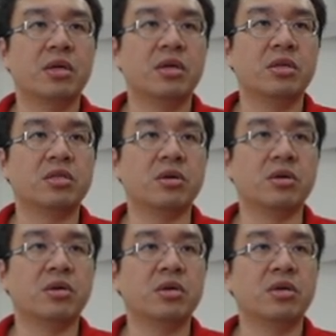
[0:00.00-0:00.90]

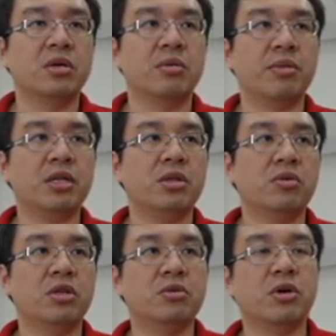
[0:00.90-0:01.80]
So back to
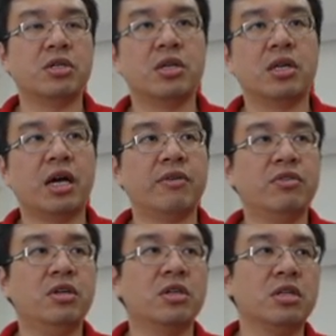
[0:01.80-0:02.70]
this version,
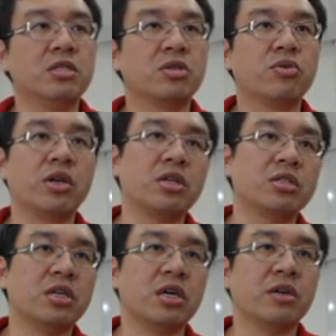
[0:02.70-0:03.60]
after this queen
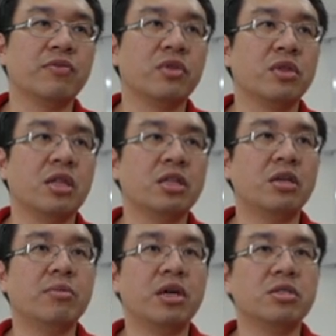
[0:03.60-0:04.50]
check,
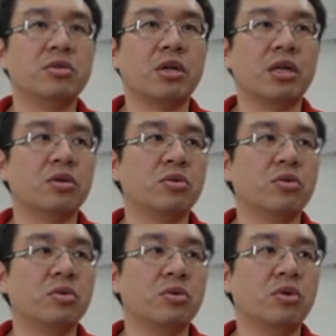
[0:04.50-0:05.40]
nothing much you can do.
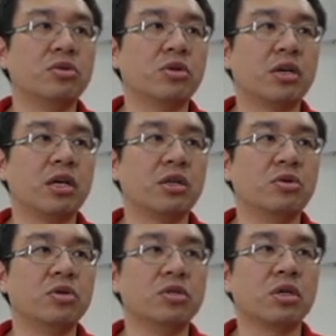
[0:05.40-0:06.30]
You also can
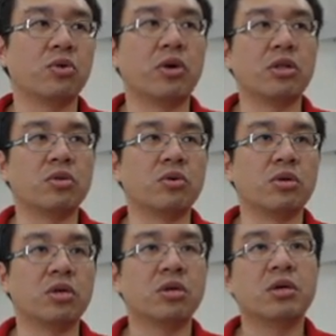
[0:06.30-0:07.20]
use the queen to
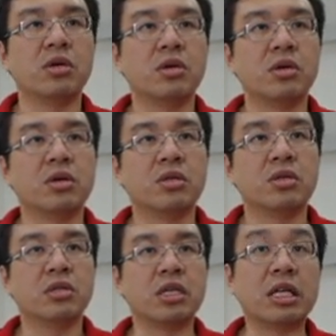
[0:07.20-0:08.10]

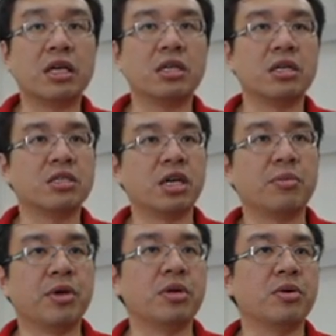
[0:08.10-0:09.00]
delay the
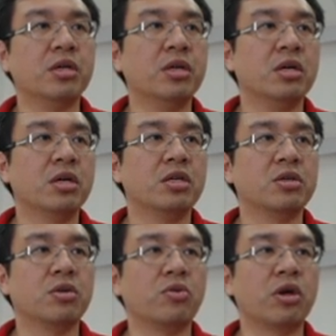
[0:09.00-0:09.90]
checkmate only.
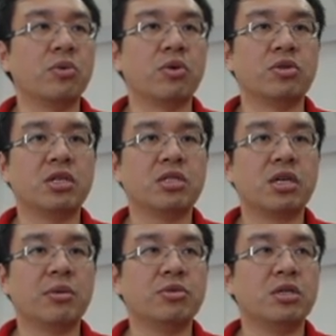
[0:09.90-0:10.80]
So queen will just
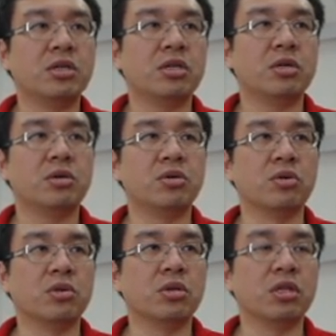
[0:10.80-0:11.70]
capture,
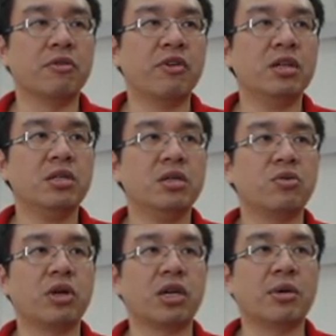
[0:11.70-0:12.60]
rook defense,
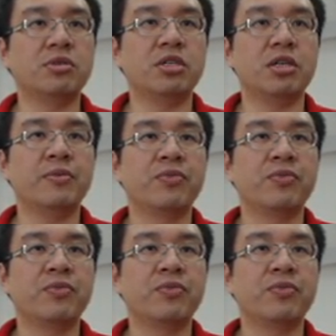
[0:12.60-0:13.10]
queen capture,